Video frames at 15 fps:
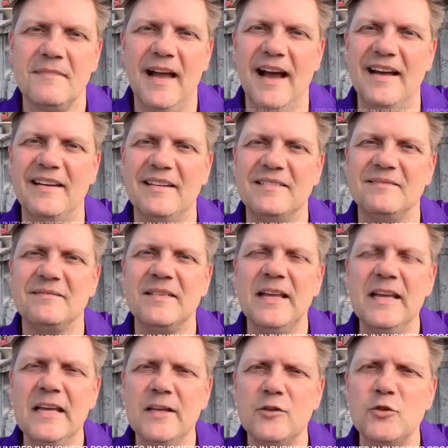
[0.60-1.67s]
Hi.
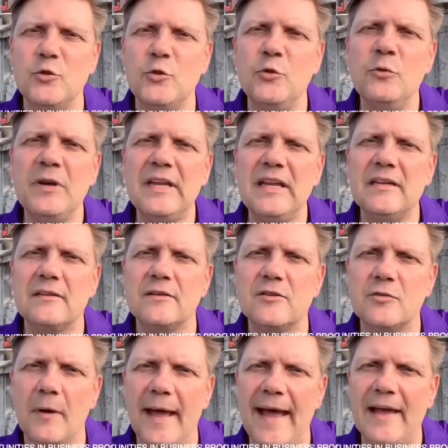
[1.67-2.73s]
Do you need
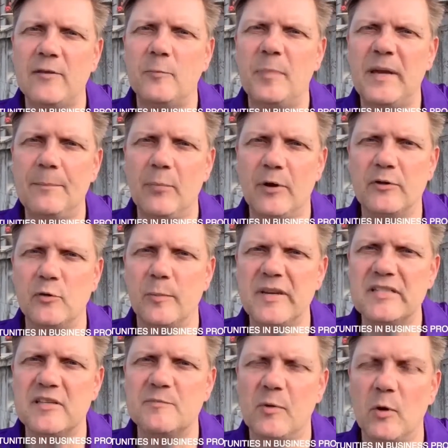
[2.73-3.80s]
to add people in your
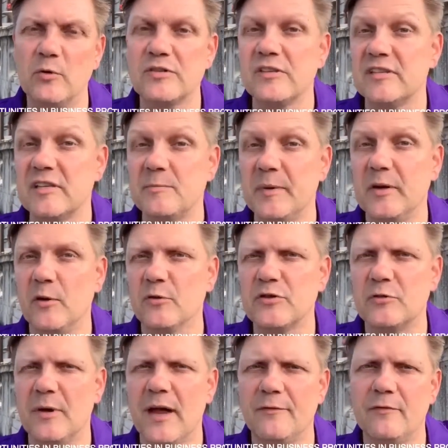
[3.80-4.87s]
business processes
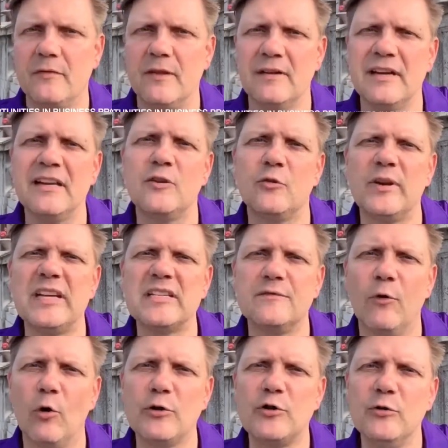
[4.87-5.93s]
because you have an increased
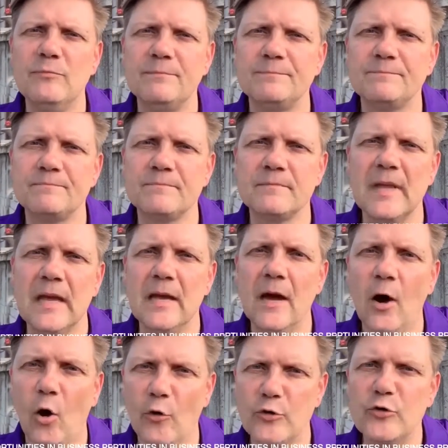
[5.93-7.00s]
volume?
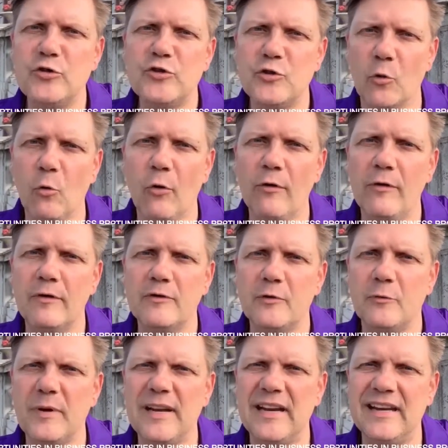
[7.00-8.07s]
Are you sure you
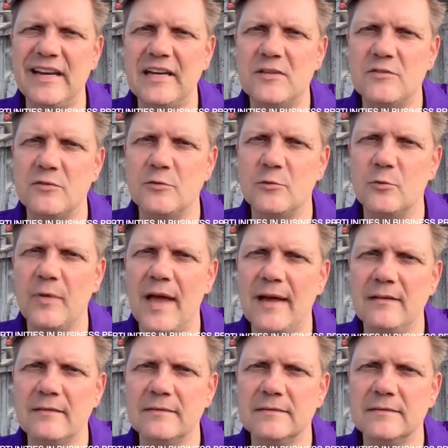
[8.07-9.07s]
really need to do that?